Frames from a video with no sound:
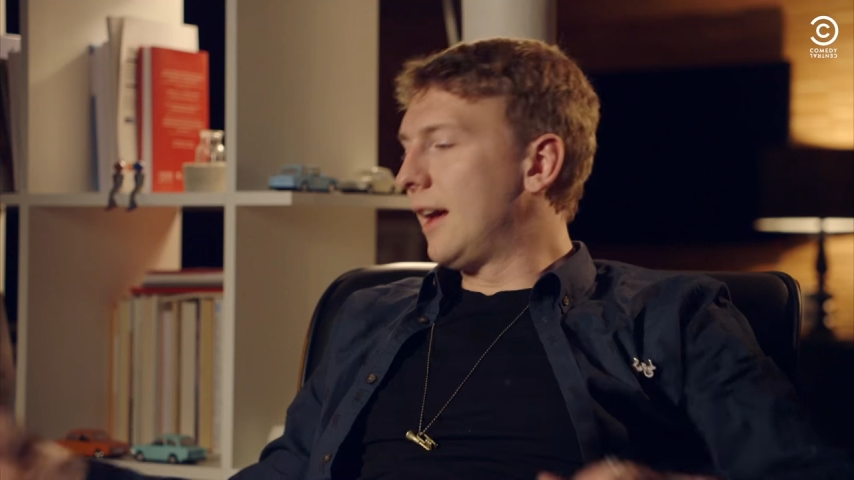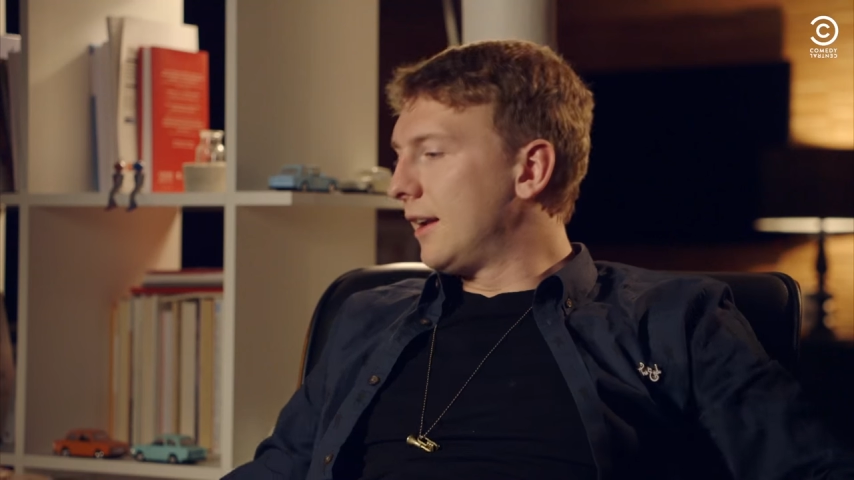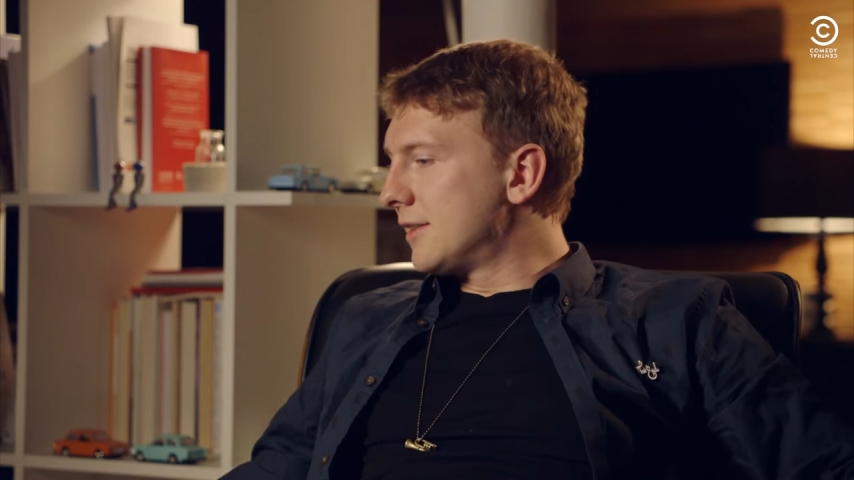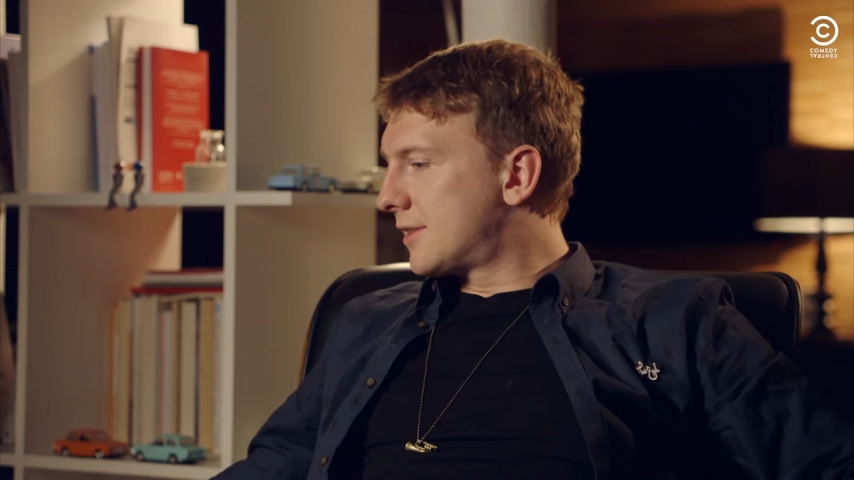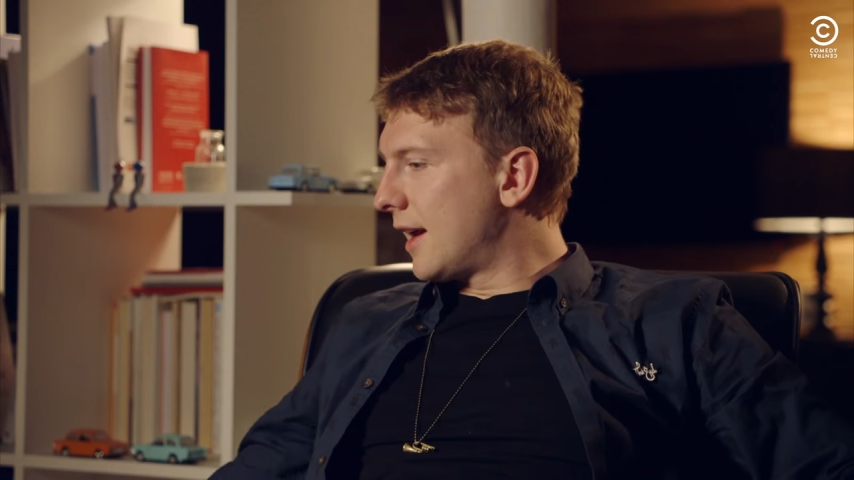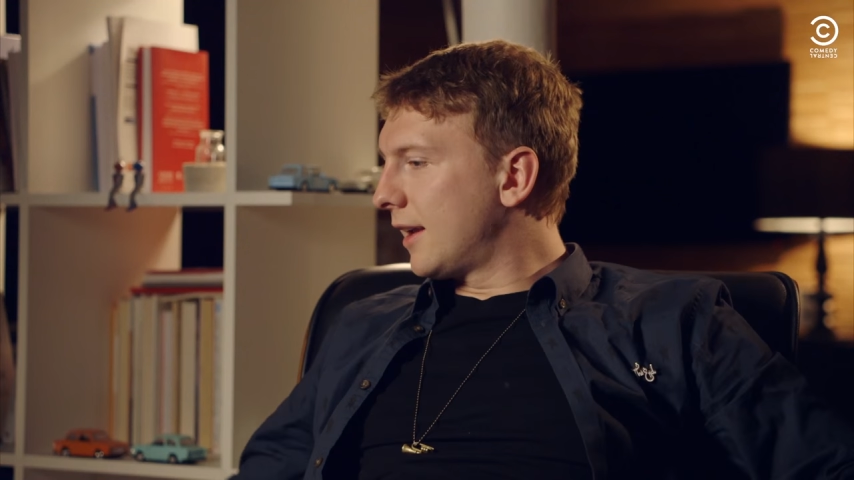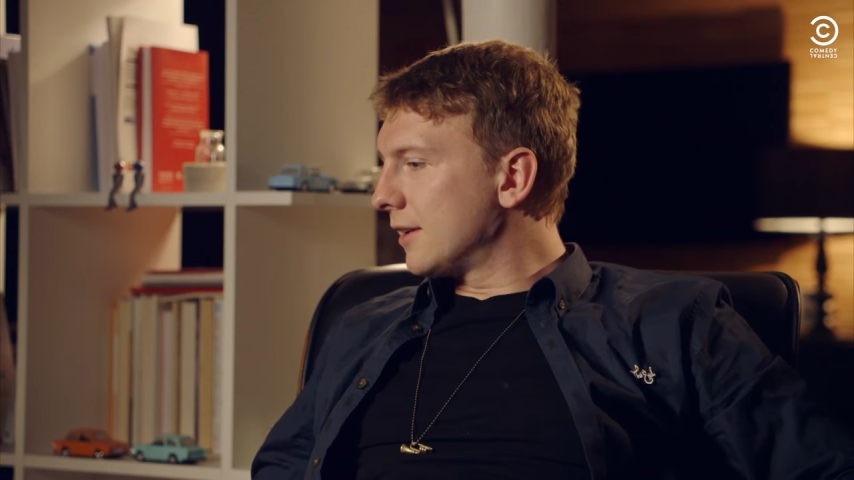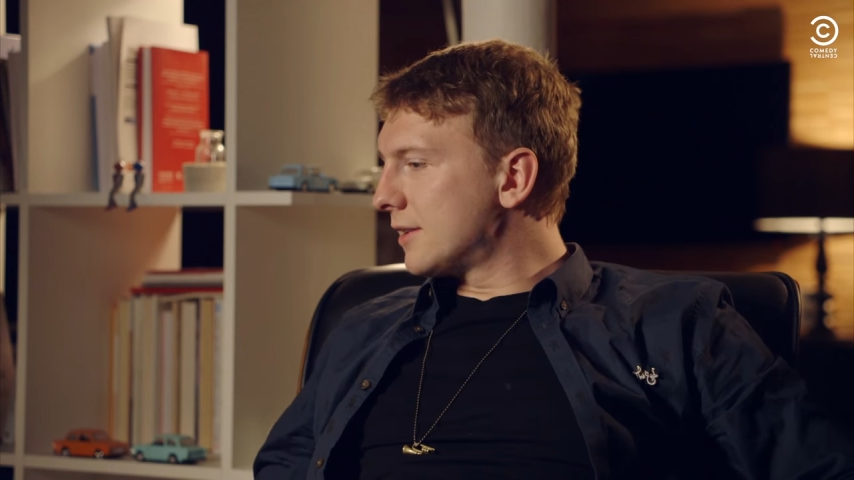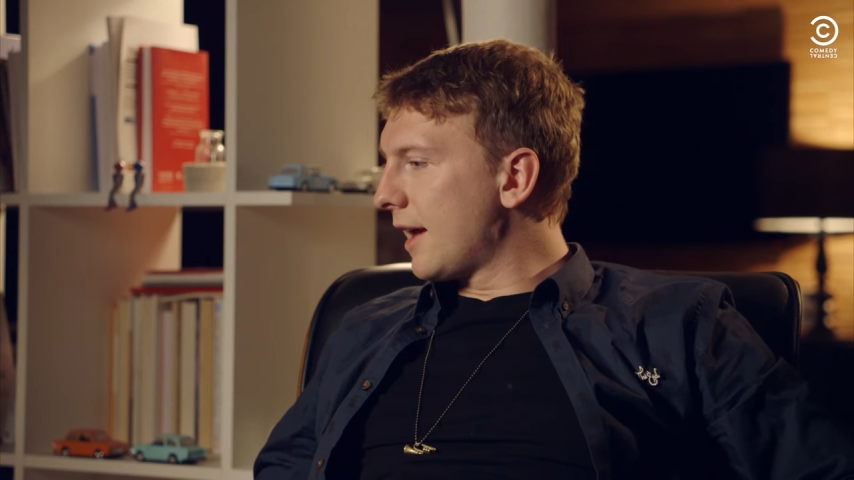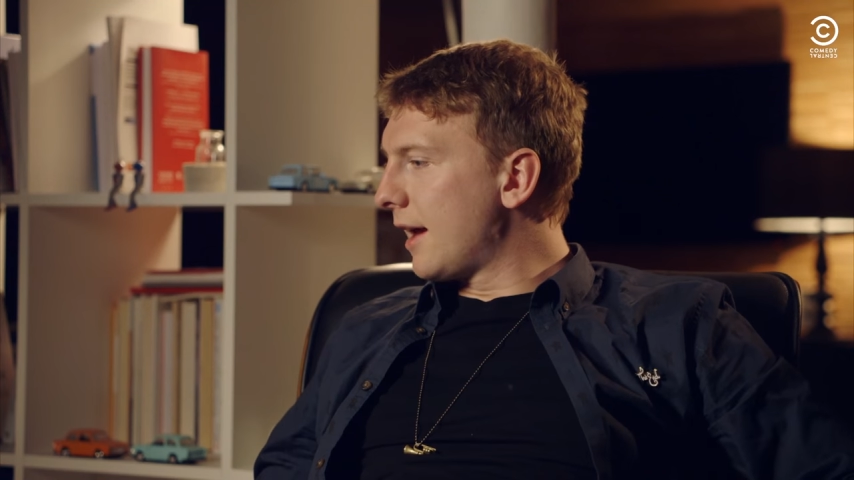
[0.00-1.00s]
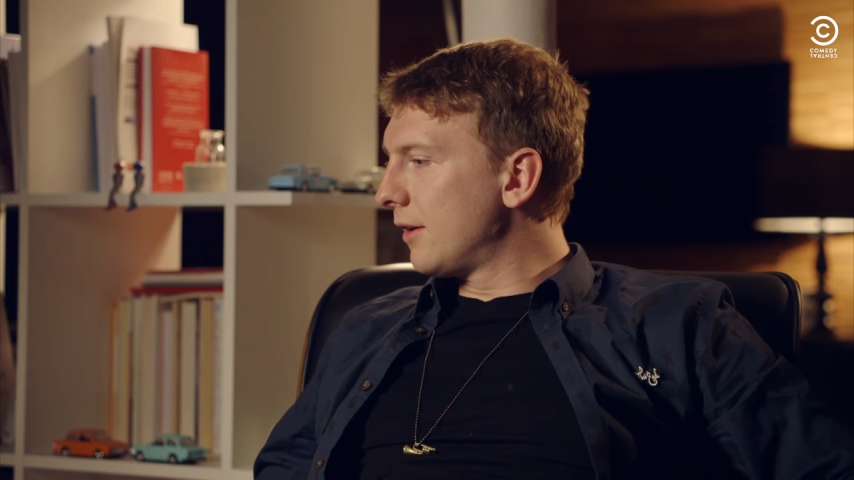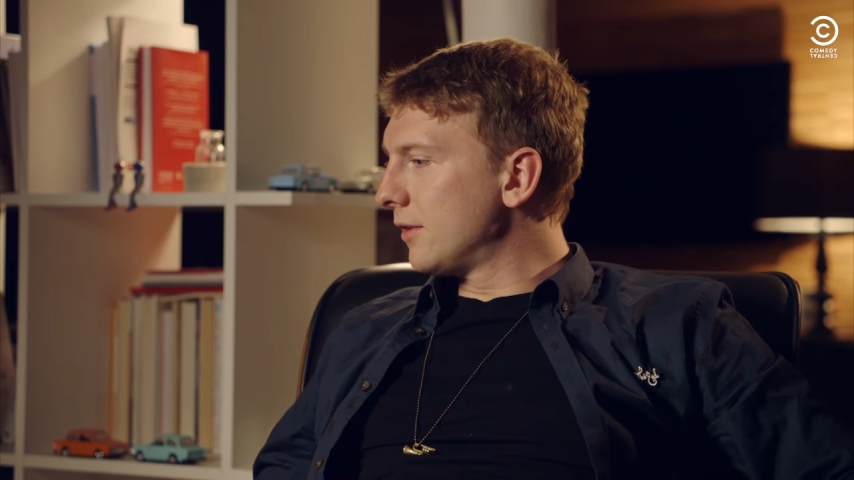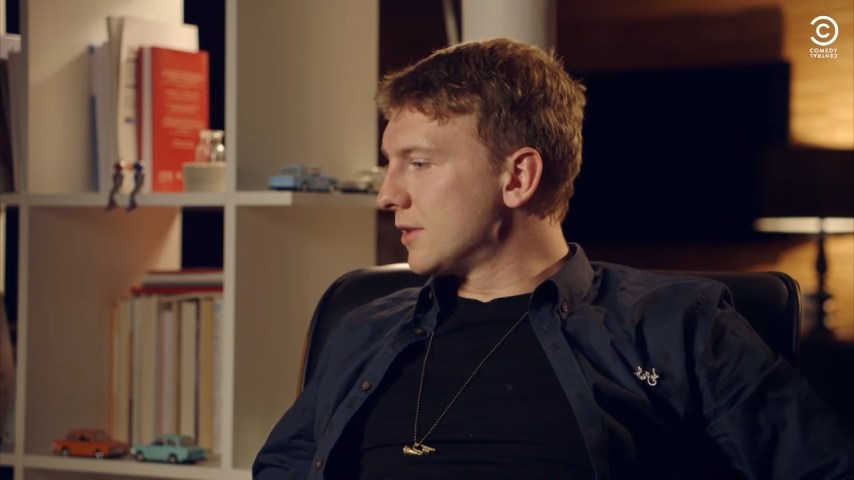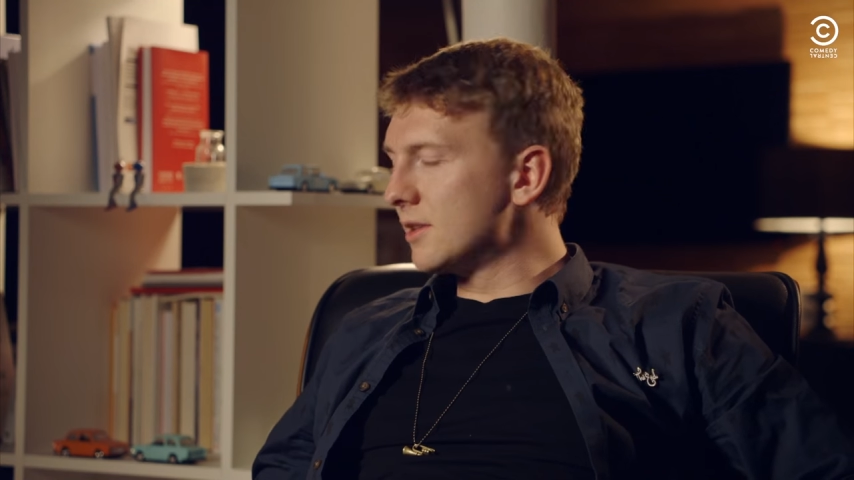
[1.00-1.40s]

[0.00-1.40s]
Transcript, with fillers: And he's taken down